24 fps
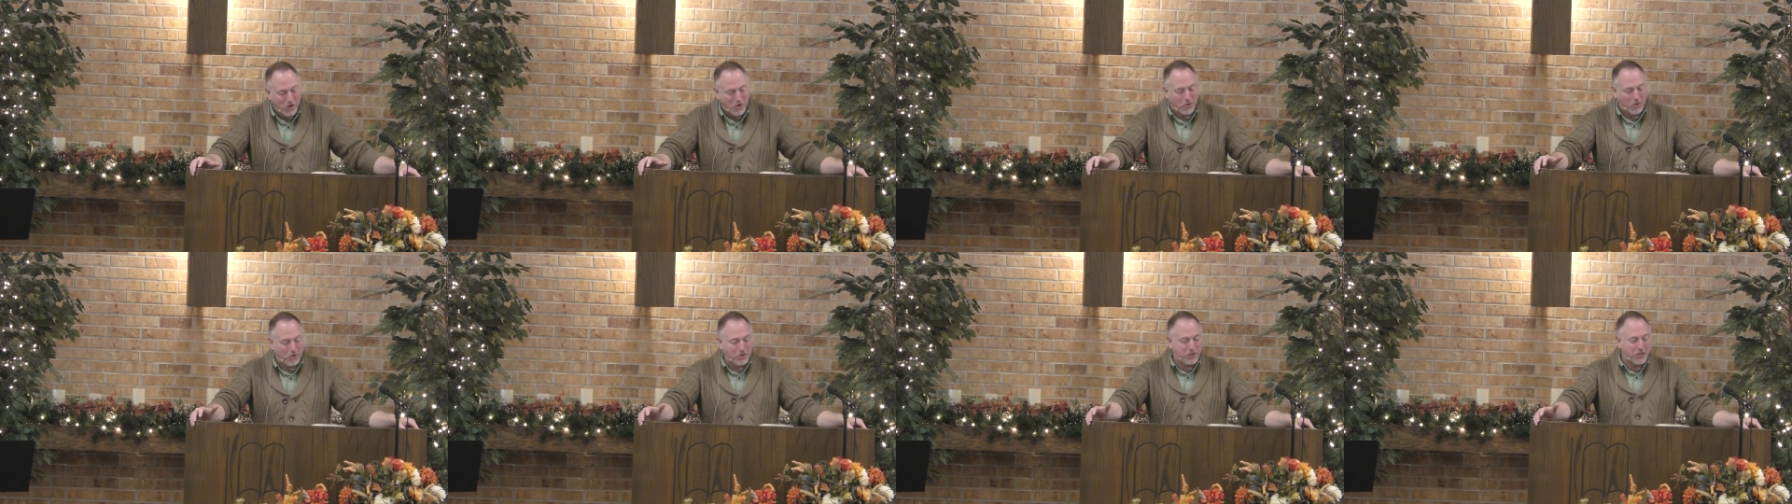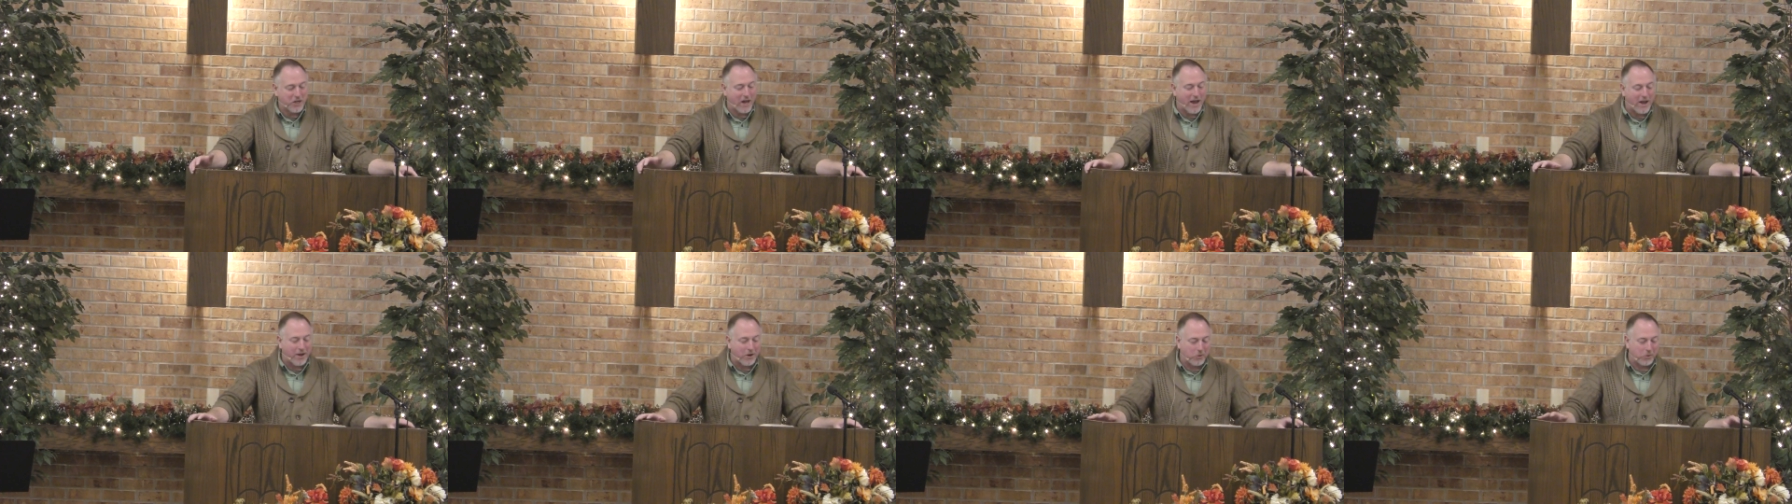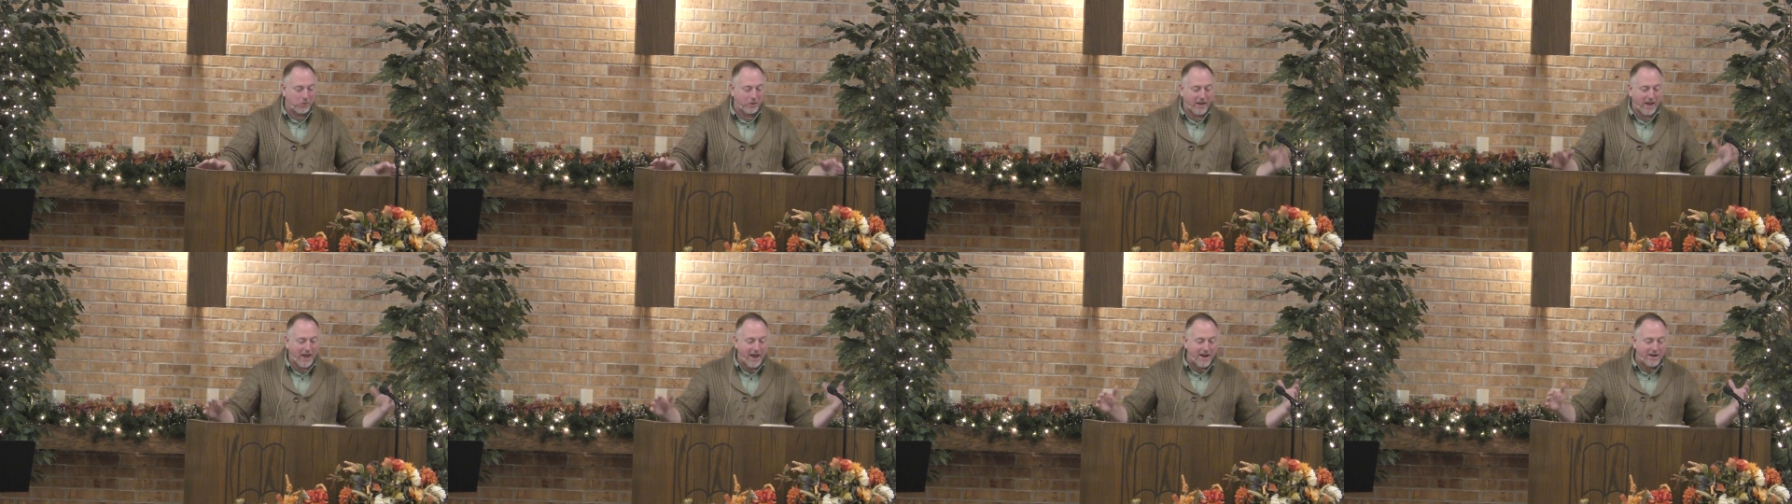or shadow
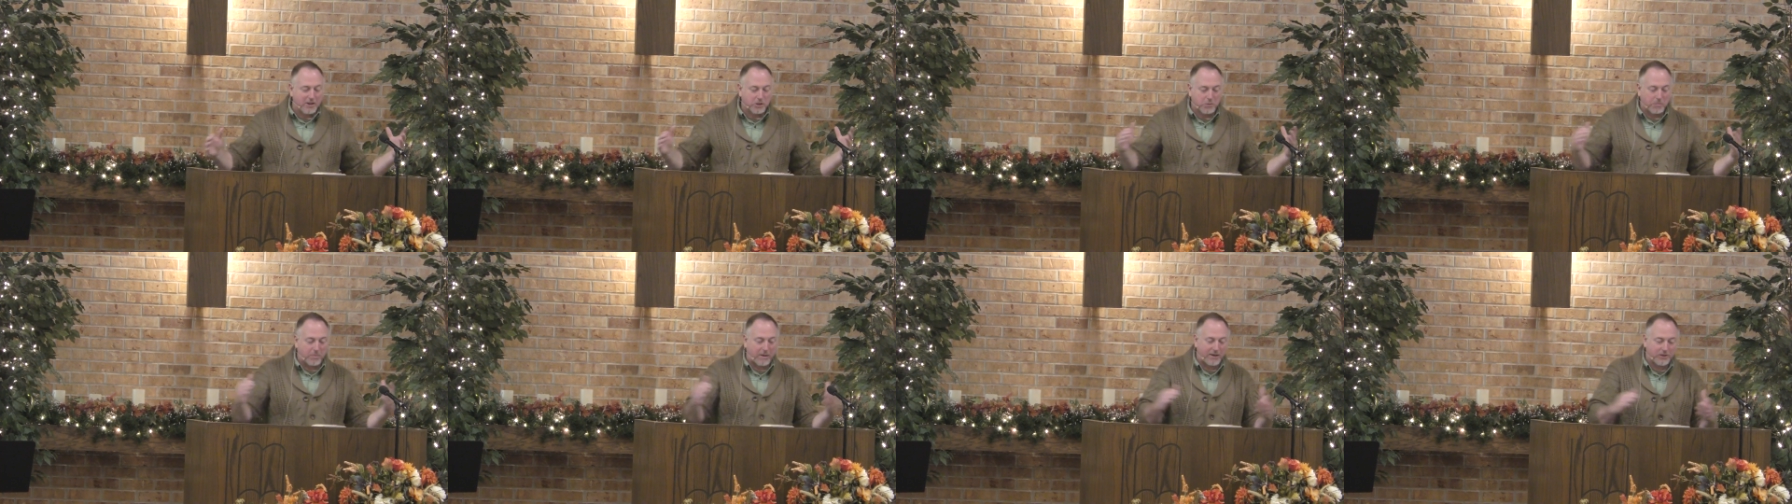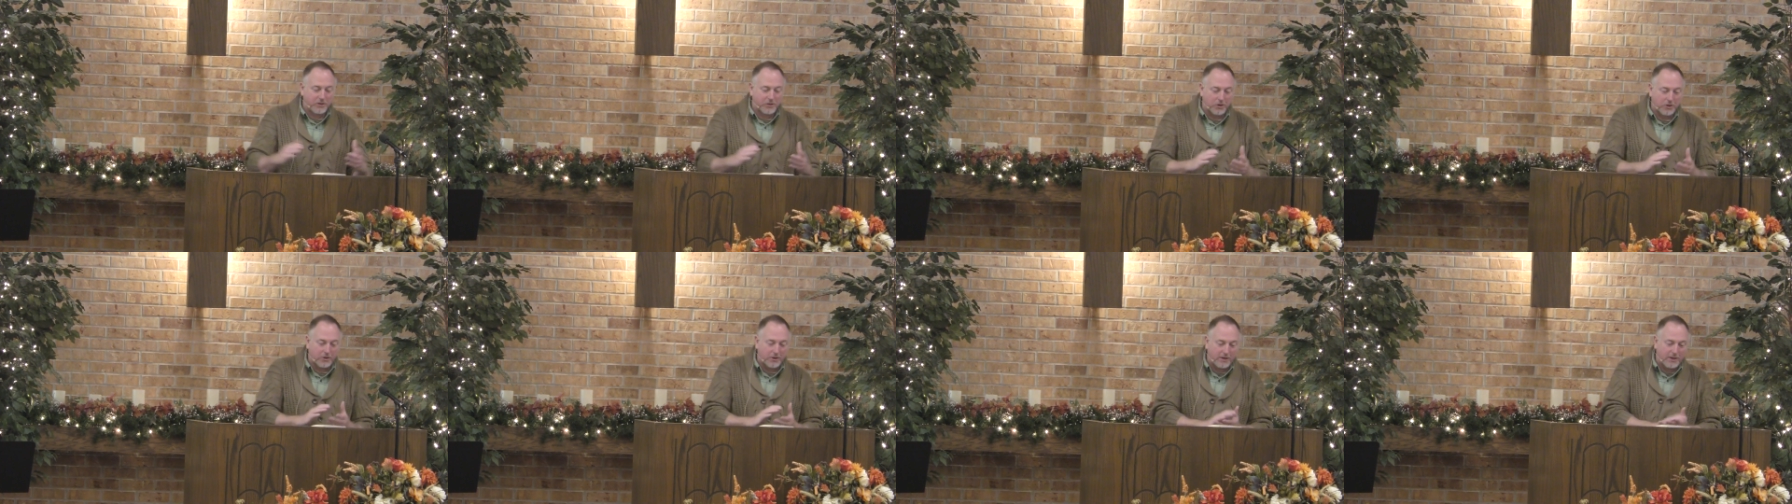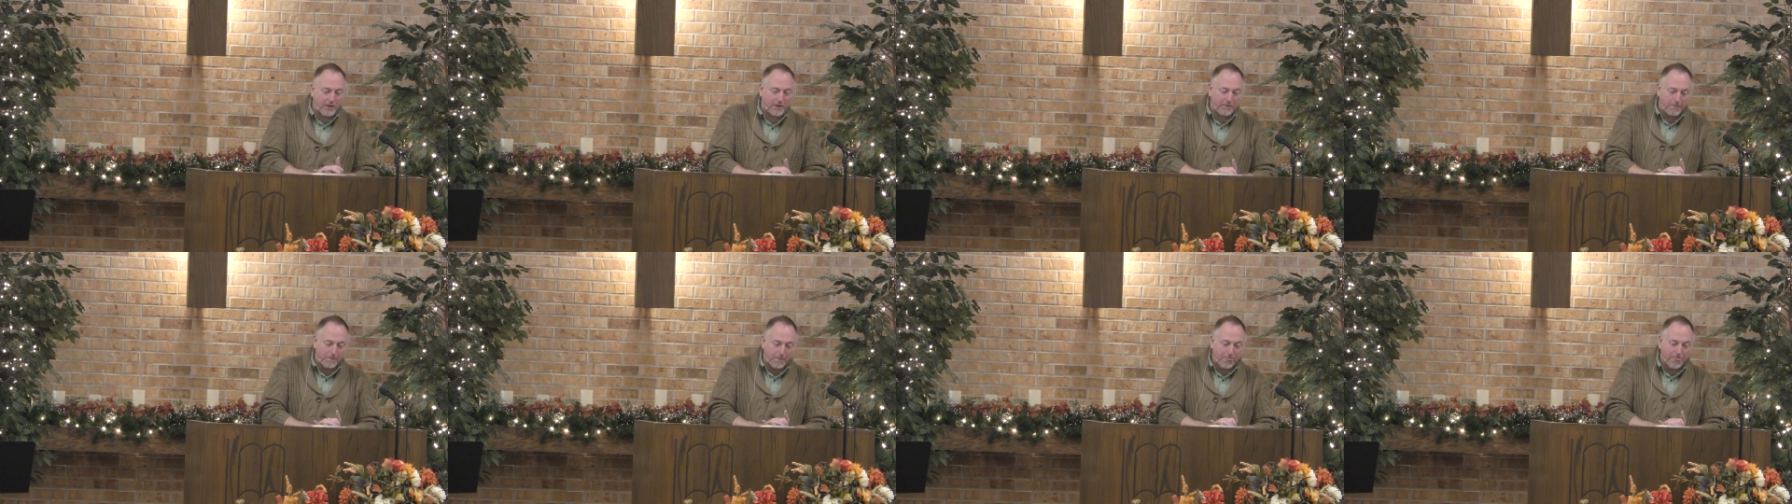cast by
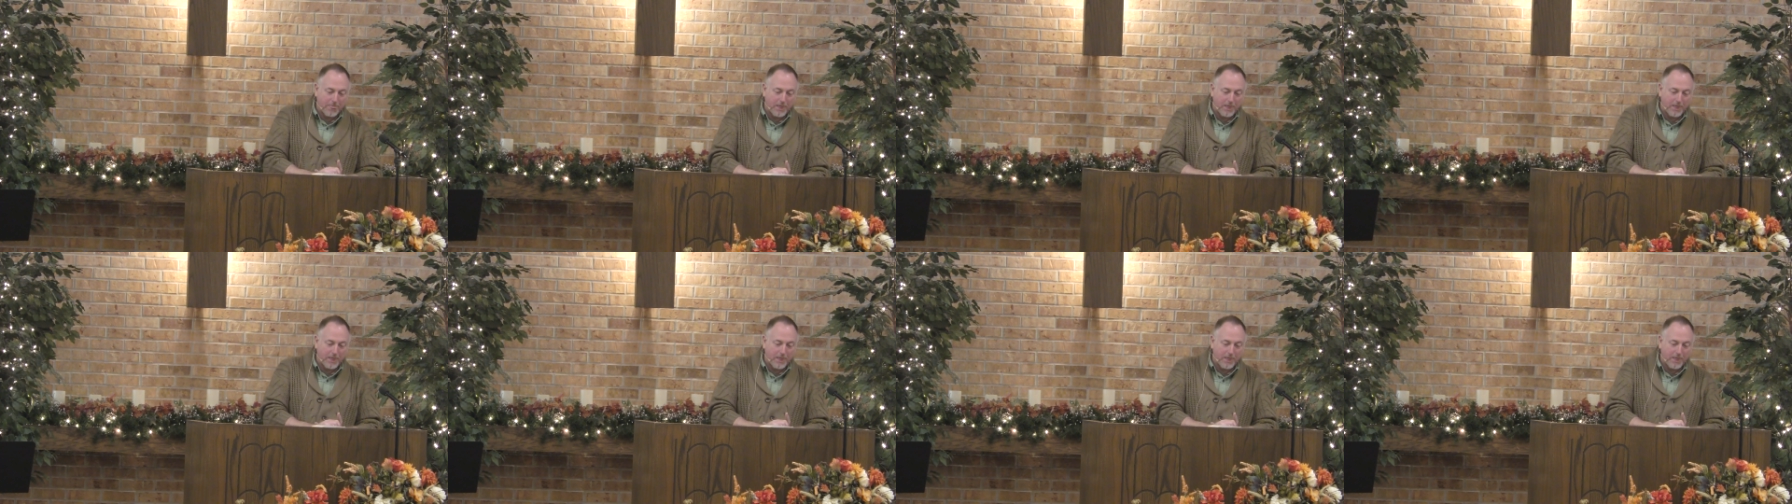turning.